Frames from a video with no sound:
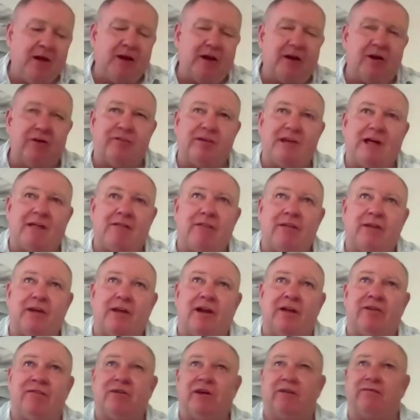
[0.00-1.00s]
Because the other thing
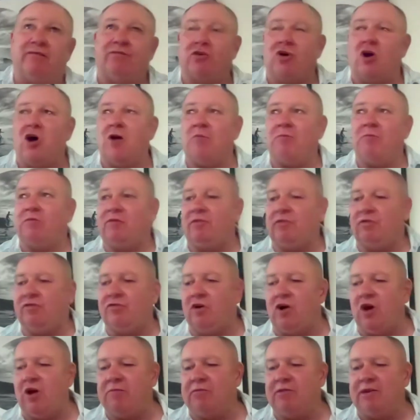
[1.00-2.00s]
is, if
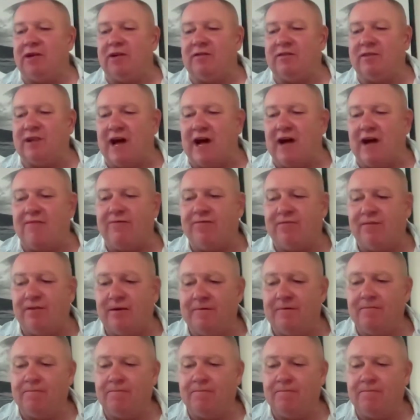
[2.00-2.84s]
times get tough,